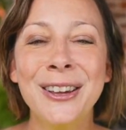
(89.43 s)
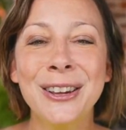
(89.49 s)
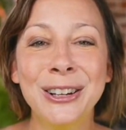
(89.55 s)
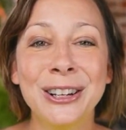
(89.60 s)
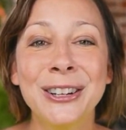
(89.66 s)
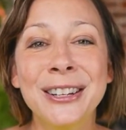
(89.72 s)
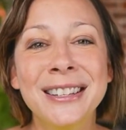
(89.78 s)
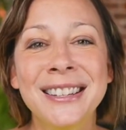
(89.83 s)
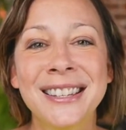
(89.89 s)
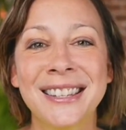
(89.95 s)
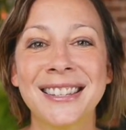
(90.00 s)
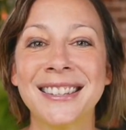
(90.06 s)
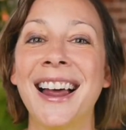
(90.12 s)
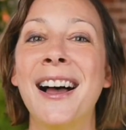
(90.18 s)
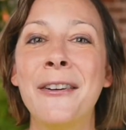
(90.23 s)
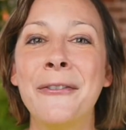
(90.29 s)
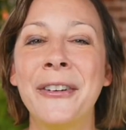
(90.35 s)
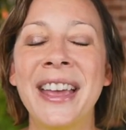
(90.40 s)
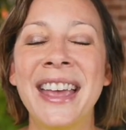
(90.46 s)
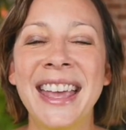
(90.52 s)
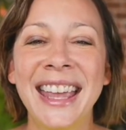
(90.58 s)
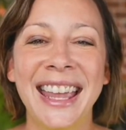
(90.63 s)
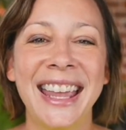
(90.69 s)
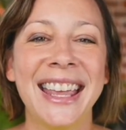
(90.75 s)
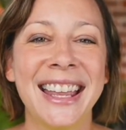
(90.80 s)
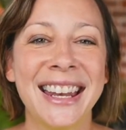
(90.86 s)
good stuff
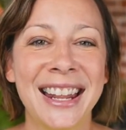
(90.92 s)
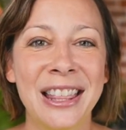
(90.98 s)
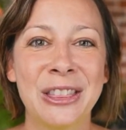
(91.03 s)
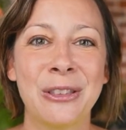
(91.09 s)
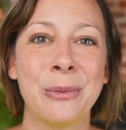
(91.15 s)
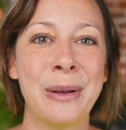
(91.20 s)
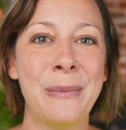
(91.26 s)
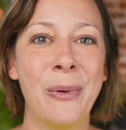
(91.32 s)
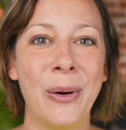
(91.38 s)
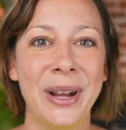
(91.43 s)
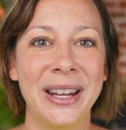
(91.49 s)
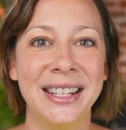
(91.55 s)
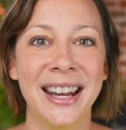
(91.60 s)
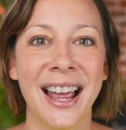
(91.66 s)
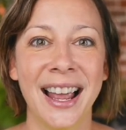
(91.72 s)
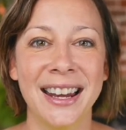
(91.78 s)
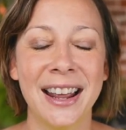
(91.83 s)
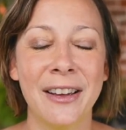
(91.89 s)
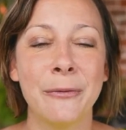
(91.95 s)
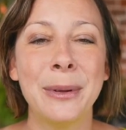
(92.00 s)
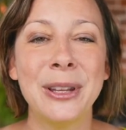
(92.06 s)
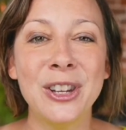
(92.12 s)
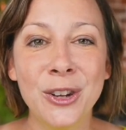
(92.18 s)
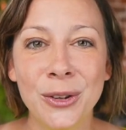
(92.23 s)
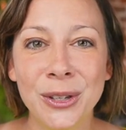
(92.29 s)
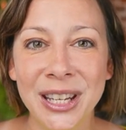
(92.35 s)
in 3.9. I've
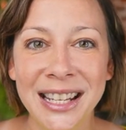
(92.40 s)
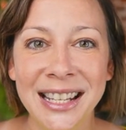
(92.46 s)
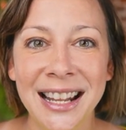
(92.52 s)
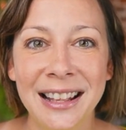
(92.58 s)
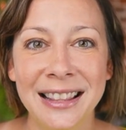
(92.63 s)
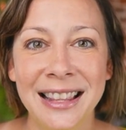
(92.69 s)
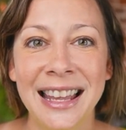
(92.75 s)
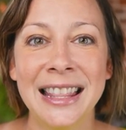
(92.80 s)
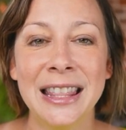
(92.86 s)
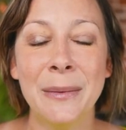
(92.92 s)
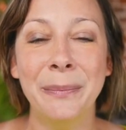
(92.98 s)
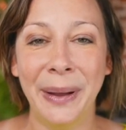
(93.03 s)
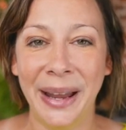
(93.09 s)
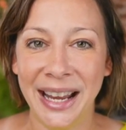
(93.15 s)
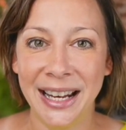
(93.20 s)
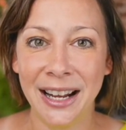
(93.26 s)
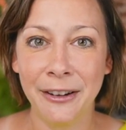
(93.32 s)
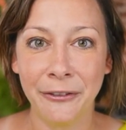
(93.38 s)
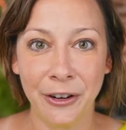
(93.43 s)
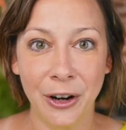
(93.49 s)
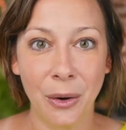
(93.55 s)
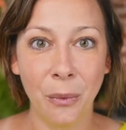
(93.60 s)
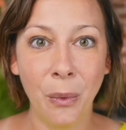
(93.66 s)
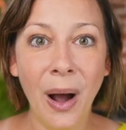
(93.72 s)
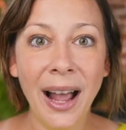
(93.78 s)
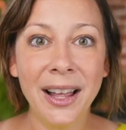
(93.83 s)
been using it in the beta for
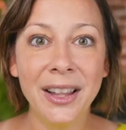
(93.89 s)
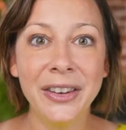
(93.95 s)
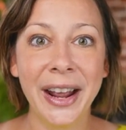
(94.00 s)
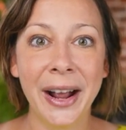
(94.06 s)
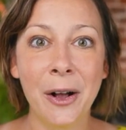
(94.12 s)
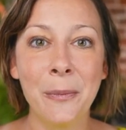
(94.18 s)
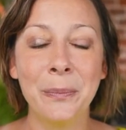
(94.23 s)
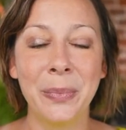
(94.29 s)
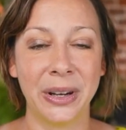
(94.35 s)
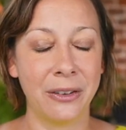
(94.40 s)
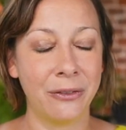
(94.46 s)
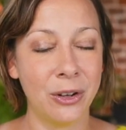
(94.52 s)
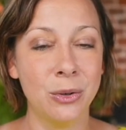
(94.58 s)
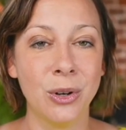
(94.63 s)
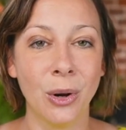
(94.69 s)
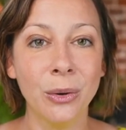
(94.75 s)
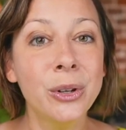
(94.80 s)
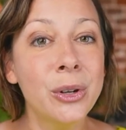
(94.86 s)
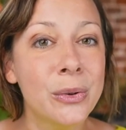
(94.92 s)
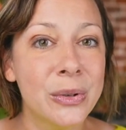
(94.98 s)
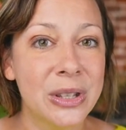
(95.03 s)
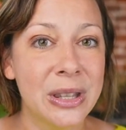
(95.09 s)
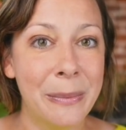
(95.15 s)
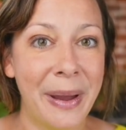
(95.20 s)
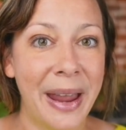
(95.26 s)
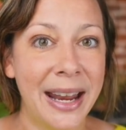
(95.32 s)
a while now, but if you don't
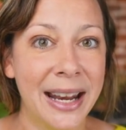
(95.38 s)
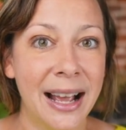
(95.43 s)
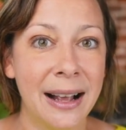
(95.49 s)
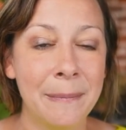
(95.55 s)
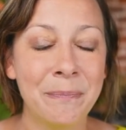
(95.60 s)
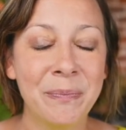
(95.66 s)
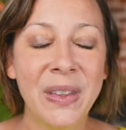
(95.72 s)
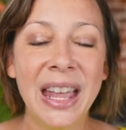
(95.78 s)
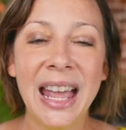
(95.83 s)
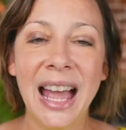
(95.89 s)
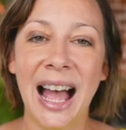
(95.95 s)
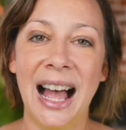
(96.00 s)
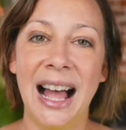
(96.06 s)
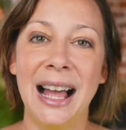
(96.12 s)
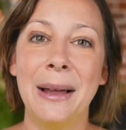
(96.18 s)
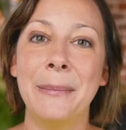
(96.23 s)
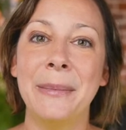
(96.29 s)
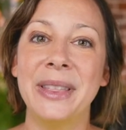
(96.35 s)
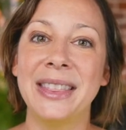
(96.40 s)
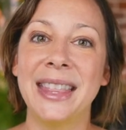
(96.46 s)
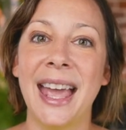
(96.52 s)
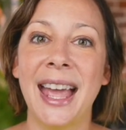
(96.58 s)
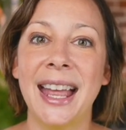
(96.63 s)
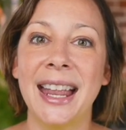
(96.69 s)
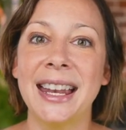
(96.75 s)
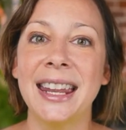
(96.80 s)
use the beta,
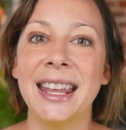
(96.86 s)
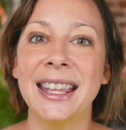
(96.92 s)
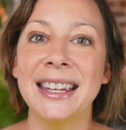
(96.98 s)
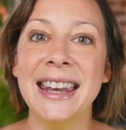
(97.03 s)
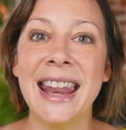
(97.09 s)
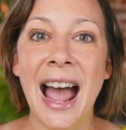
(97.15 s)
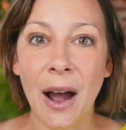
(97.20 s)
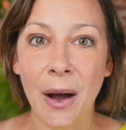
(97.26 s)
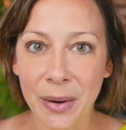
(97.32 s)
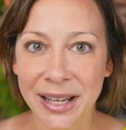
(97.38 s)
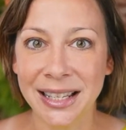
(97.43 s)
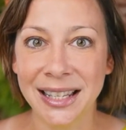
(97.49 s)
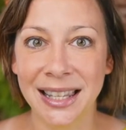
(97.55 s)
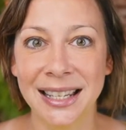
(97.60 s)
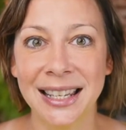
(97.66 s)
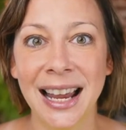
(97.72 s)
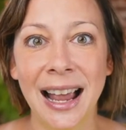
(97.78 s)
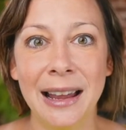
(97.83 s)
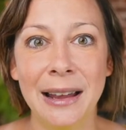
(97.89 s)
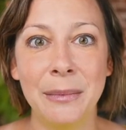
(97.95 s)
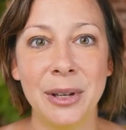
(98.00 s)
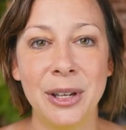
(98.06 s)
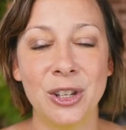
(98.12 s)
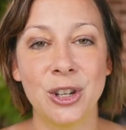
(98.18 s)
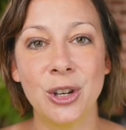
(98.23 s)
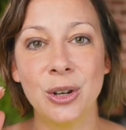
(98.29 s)
then now is the time
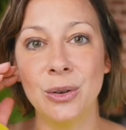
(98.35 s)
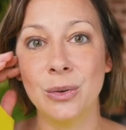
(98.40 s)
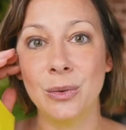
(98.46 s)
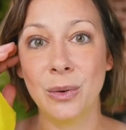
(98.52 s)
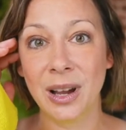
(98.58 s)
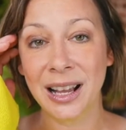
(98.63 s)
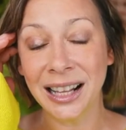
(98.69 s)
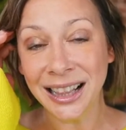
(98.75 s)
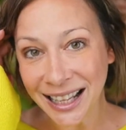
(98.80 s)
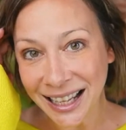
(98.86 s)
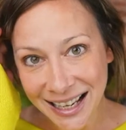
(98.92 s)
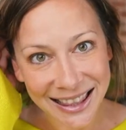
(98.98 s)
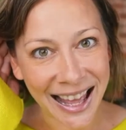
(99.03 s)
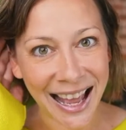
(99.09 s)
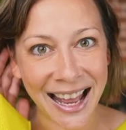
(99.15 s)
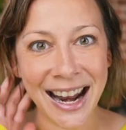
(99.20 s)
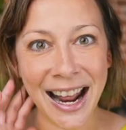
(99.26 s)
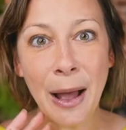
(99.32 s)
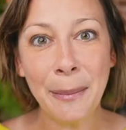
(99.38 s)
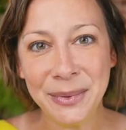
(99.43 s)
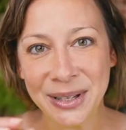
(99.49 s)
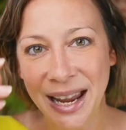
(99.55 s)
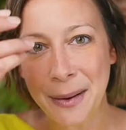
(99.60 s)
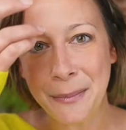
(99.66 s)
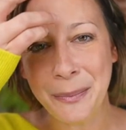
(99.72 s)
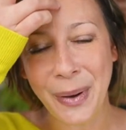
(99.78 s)
to click that
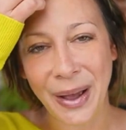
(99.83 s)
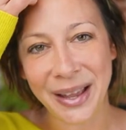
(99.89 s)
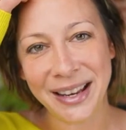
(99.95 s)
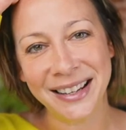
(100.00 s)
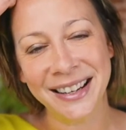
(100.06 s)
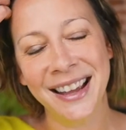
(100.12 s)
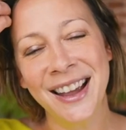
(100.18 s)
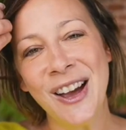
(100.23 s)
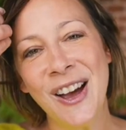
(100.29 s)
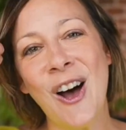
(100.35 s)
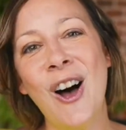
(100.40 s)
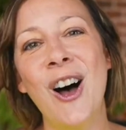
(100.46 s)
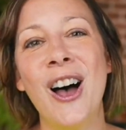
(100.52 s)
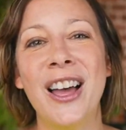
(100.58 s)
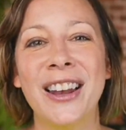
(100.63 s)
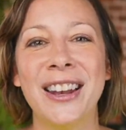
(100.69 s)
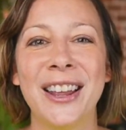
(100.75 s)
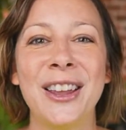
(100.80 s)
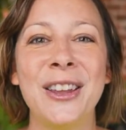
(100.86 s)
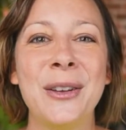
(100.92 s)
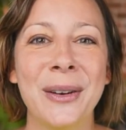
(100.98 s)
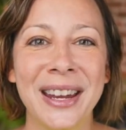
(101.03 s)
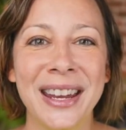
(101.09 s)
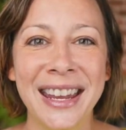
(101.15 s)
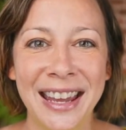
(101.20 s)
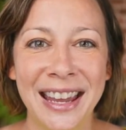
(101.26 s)
update button on
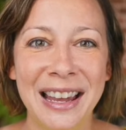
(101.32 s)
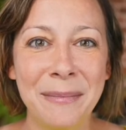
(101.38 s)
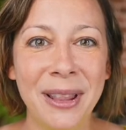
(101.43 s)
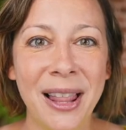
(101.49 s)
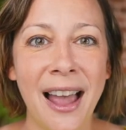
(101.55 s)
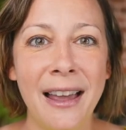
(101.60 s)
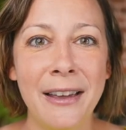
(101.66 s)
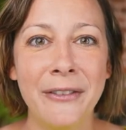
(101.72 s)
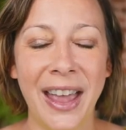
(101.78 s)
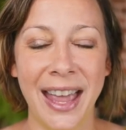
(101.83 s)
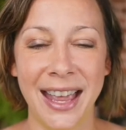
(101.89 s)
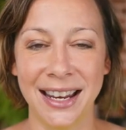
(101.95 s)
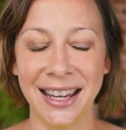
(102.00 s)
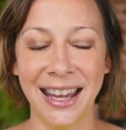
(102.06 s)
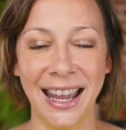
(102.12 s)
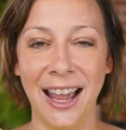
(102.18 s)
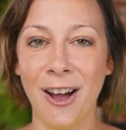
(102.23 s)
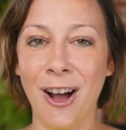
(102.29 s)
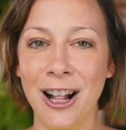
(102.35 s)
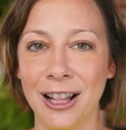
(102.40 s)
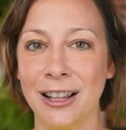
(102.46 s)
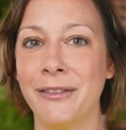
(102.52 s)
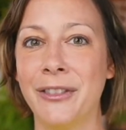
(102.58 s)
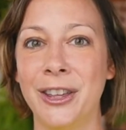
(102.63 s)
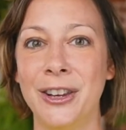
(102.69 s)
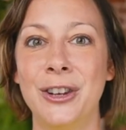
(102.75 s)
your Ecamm Live and get all
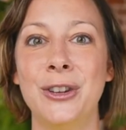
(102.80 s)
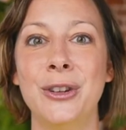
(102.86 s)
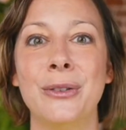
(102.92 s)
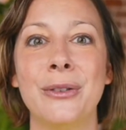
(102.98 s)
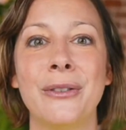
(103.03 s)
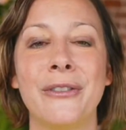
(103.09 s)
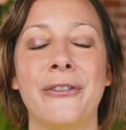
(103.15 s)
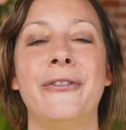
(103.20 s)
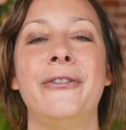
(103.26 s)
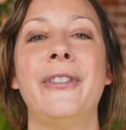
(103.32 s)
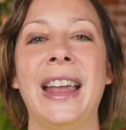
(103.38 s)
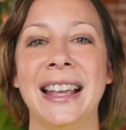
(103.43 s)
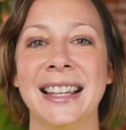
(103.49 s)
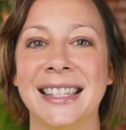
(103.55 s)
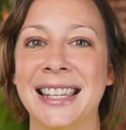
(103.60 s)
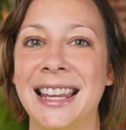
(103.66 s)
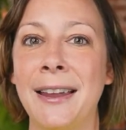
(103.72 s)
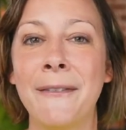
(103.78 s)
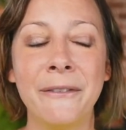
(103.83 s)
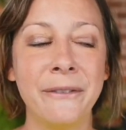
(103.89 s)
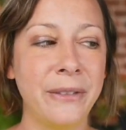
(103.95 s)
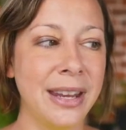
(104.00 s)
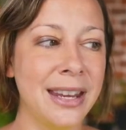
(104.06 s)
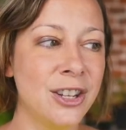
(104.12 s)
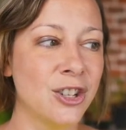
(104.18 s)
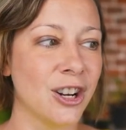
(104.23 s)
of the new fancy
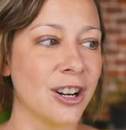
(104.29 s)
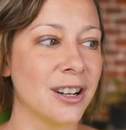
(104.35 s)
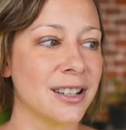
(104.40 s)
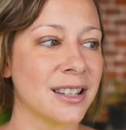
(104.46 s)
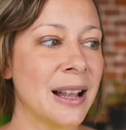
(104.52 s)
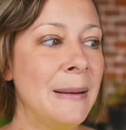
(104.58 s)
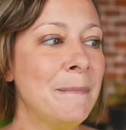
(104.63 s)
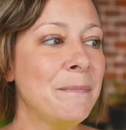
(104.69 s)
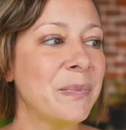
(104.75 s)
features.